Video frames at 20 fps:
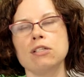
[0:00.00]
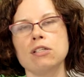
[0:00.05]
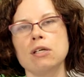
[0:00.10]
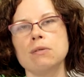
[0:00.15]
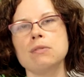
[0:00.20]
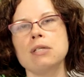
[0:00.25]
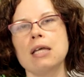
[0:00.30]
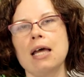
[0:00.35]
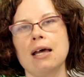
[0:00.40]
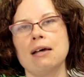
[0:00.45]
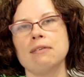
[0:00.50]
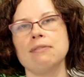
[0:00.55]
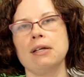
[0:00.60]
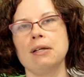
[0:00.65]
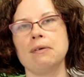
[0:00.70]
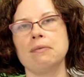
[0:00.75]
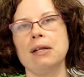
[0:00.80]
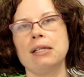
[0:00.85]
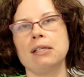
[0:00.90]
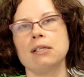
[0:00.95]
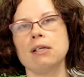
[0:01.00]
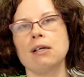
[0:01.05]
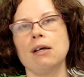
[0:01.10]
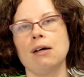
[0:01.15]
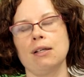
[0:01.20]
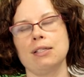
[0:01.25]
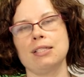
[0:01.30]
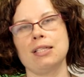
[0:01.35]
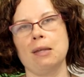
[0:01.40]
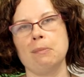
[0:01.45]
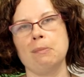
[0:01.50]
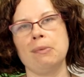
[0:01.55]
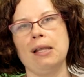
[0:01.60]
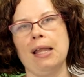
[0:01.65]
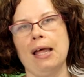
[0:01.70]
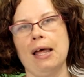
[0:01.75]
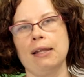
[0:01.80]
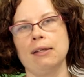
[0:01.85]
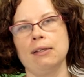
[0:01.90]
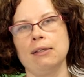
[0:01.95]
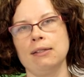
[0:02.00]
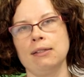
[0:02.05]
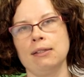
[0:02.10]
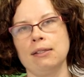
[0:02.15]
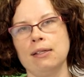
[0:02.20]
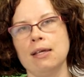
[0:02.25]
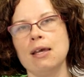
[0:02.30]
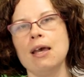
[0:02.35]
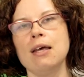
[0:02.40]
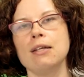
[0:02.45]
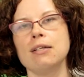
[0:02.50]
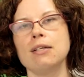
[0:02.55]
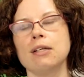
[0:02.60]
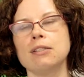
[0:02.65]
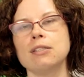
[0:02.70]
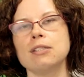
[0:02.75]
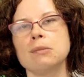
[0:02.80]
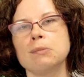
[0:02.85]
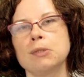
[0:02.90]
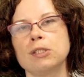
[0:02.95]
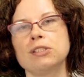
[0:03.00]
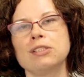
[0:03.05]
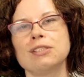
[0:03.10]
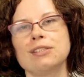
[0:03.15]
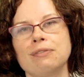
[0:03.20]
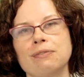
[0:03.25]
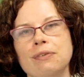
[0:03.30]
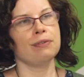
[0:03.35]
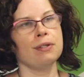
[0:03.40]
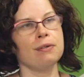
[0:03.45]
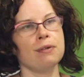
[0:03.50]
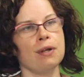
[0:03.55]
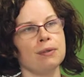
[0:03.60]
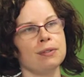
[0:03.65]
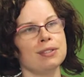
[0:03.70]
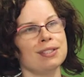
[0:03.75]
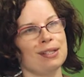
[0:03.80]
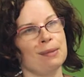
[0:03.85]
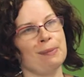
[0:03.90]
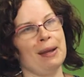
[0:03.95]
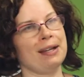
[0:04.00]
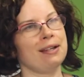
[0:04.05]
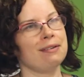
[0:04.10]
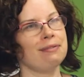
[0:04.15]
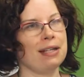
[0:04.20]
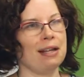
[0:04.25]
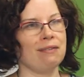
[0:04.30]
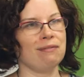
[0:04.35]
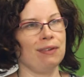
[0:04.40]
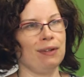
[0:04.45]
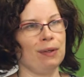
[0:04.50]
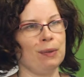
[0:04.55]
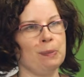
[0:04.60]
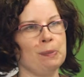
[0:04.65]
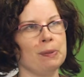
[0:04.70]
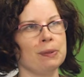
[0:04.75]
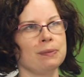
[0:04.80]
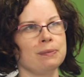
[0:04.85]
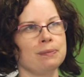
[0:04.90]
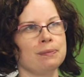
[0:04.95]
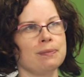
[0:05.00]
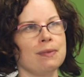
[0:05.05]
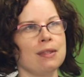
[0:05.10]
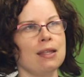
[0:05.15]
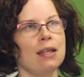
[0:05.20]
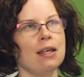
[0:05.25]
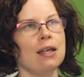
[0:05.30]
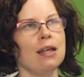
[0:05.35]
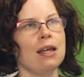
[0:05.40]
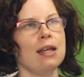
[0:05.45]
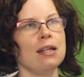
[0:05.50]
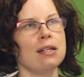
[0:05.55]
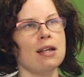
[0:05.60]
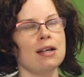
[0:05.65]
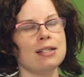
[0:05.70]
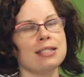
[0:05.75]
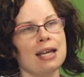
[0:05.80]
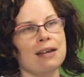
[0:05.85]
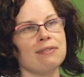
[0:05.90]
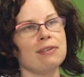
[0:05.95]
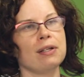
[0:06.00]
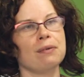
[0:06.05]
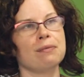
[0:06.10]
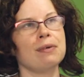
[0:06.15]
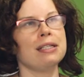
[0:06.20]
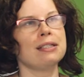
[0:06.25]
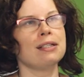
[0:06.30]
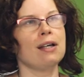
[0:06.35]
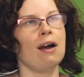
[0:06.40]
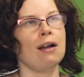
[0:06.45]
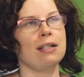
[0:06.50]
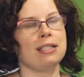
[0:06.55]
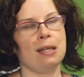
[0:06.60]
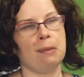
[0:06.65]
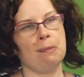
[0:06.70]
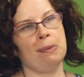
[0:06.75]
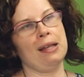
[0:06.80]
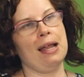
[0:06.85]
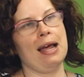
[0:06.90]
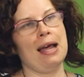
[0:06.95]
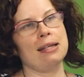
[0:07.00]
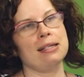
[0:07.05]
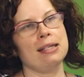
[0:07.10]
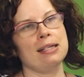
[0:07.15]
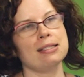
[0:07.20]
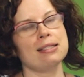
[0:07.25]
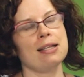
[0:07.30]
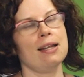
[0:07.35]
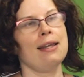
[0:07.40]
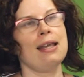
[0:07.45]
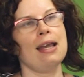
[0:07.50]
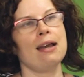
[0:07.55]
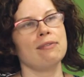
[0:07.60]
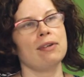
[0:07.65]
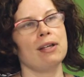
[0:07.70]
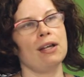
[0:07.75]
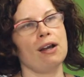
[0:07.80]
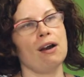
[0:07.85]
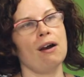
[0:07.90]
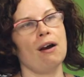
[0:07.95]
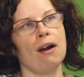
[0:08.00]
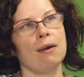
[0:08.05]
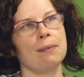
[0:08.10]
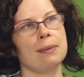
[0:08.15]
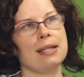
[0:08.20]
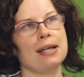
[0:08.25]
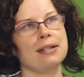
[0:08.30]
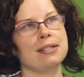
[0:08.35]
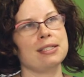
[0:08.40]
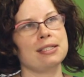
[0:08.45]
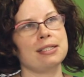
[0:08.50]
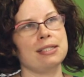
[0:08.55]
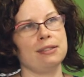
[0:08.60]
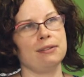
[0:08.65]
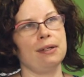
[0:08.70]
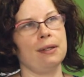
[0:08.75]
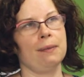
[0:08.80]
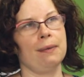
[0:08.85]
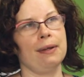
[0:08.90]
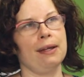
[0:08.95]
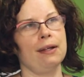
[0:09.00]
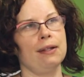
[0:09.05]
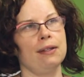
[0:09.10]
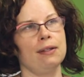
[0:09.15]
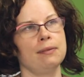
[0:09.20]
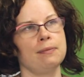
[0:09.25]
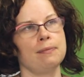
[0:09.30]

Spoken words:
don't have a written content plan. Not so much as a few notes in the back of an envelope. Not having a written content plan is like having a car without a steering wheel.